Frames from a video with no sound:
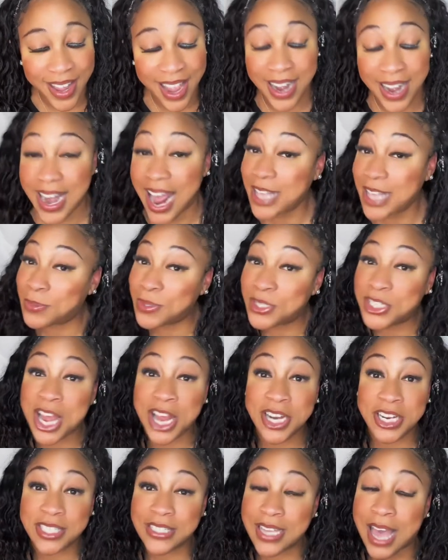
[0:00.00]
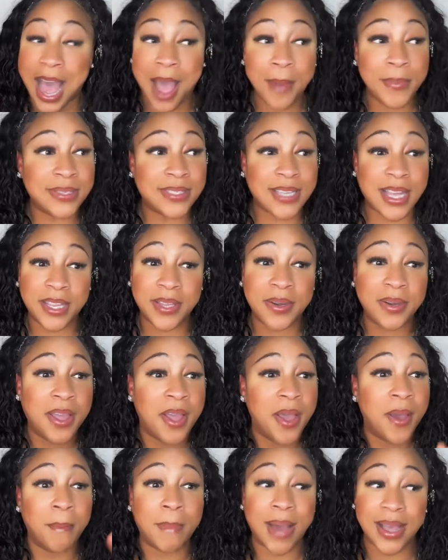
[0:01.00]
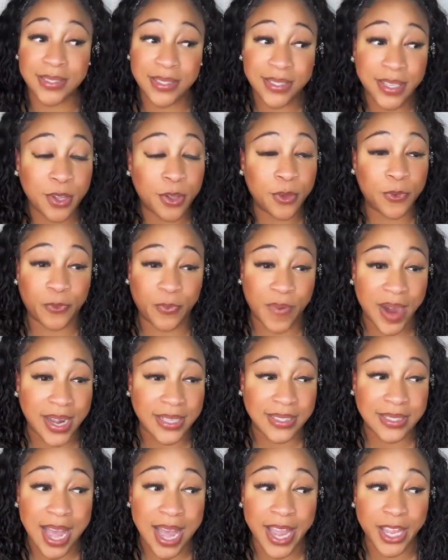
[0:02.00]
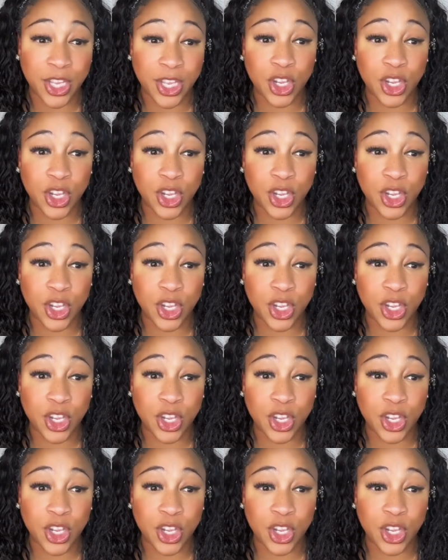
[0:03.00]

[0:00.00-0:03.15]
And that's what y'all need to, I be telling my single friends, like,